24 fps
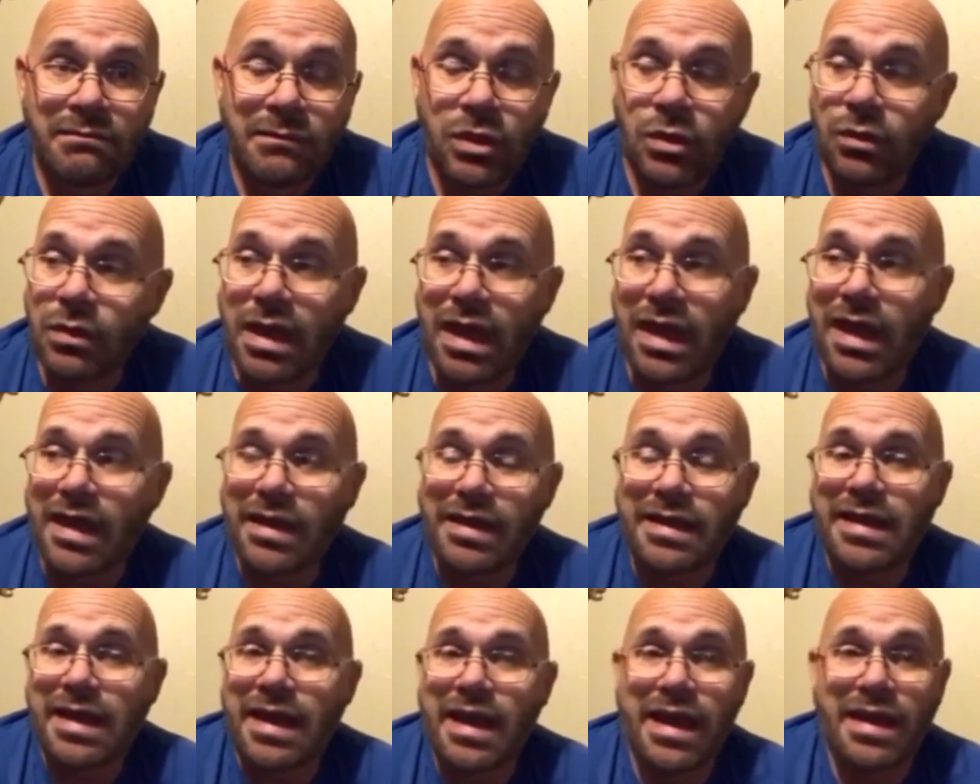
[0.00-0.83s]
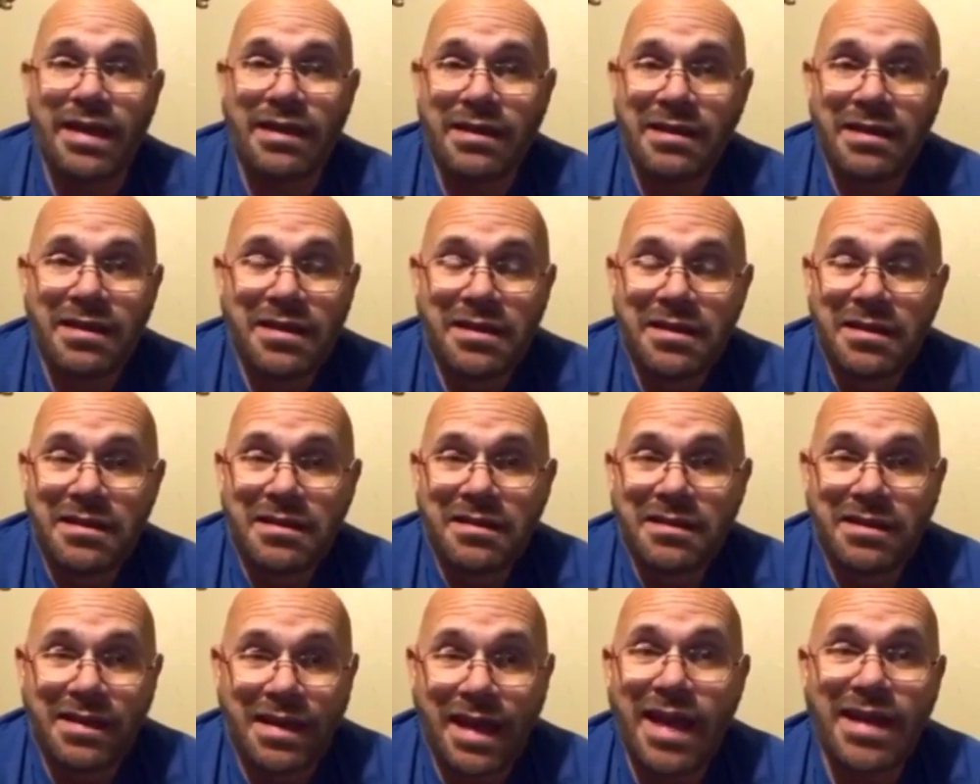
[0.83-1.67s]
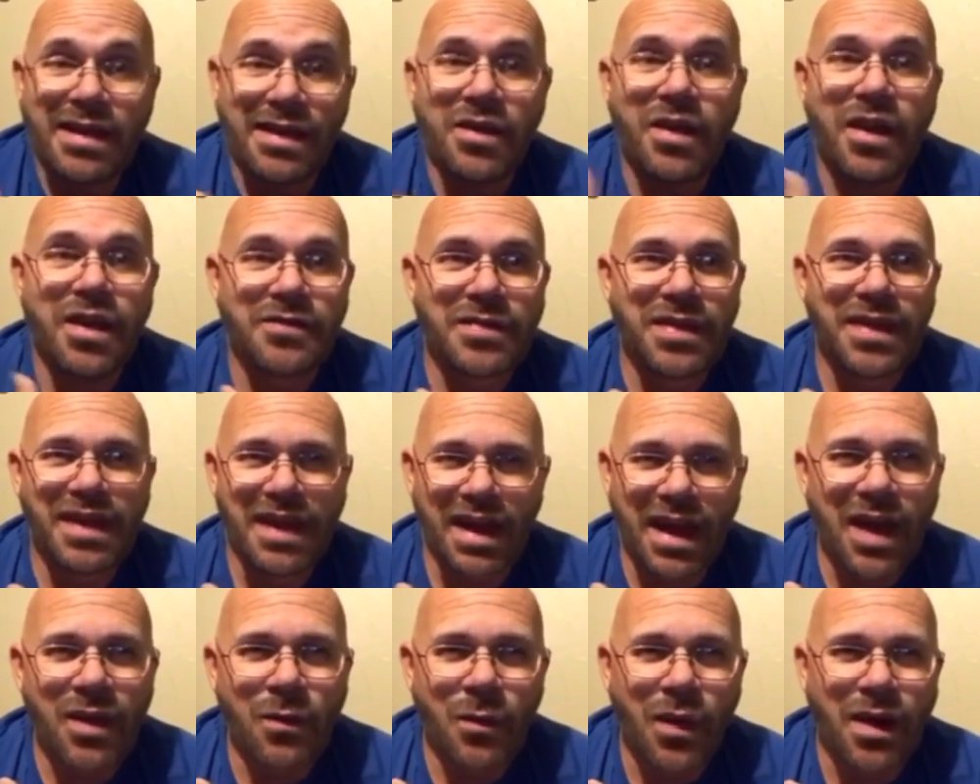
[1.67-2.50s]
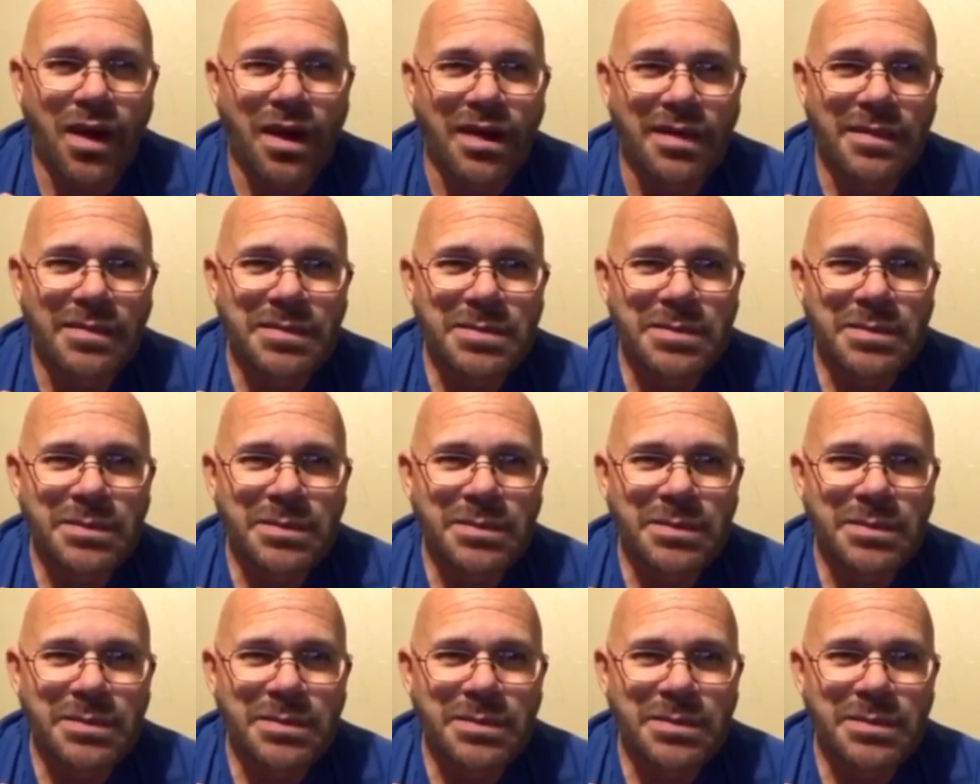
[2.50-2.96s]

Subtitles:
You can't get the kind of coffee that I want.